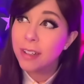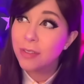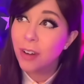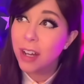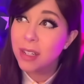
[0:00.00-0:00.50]
oh to
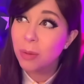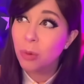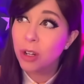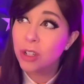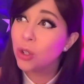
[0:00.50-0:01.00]
find
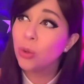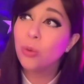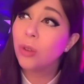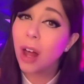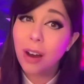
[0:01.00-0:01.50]
someone to
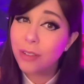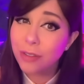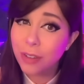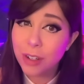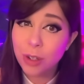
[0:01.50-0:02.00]

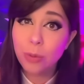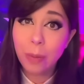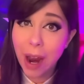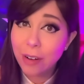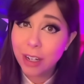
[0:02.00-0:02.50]
love, to
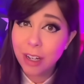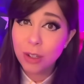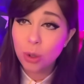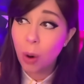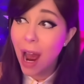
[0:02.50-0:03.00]
marry,
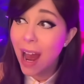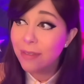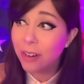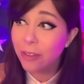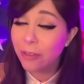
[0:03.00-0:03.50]
to
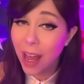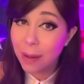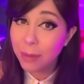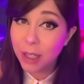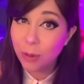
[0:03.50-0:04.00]
have a
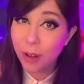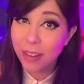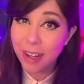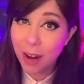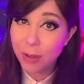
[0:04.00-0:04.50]
family
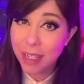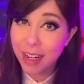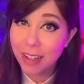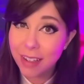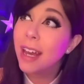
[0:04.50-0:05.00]
with
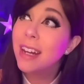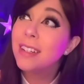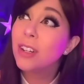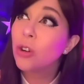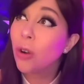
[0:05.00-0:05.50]
nowadays, it
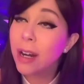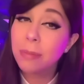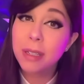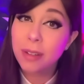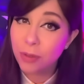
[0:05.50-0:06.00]
is
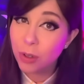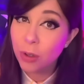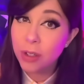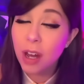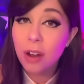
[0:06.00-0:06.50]
incredibly
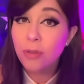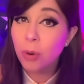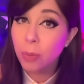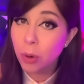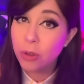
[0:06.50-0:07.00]
difficult for
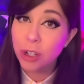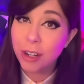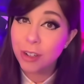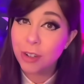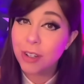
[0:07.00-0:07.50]
both
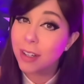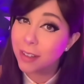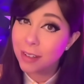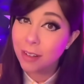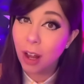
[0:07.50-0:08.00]
genders in
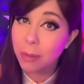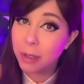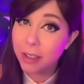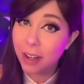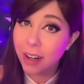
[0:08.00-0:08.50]
this
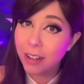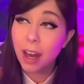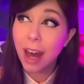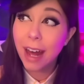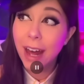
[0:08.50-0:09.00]
climate today.
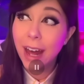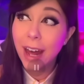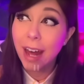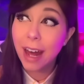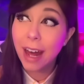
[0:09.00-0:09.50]

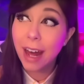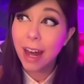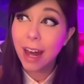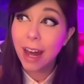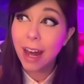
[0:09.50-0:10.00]
You need
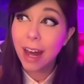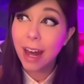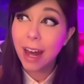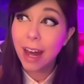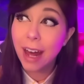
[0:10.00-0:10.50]
like
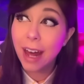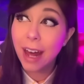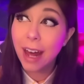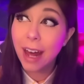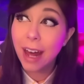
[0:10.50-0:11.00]

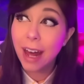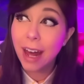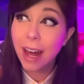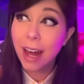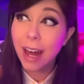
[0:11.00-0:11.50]
emotional
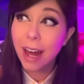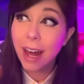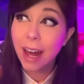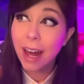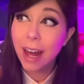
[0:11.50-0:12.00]
like
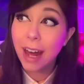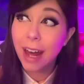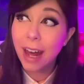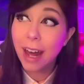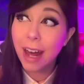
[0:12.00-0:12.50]

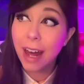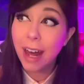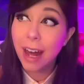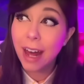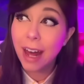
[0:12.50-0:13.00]

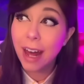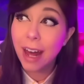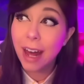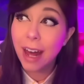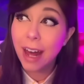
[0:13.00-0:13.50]
connection. Like
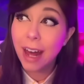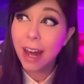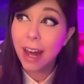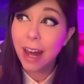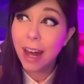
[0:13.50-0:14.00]
you need
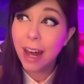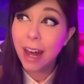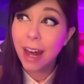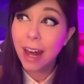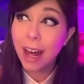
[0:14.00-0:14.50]
someone
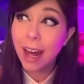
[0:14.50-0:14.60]
that